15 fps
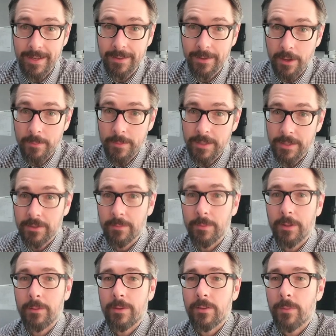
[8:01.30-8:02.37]
in the comment section
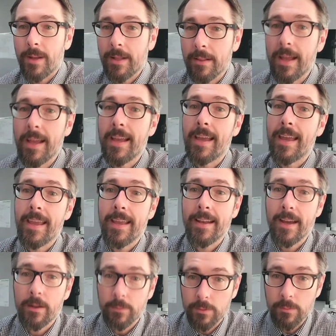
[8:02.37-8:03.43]
below as well, and
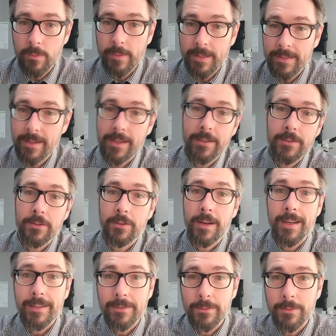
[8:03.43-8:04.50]
I will do my best to answer
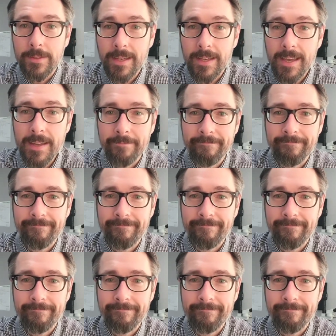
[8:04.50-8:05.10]
as soon as I can.